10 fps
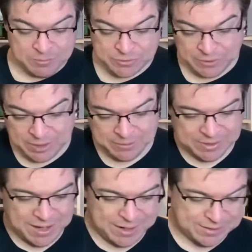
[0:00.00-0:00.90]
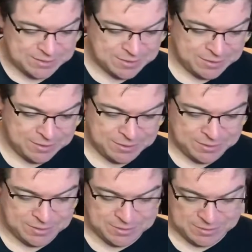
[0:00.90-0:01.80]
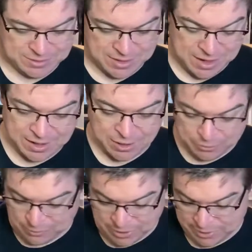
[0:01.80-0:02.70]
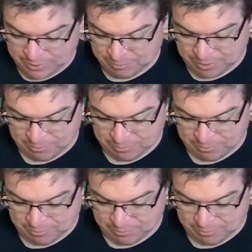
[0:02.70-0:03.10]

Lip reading: So anyway, they had a ton. I don't know why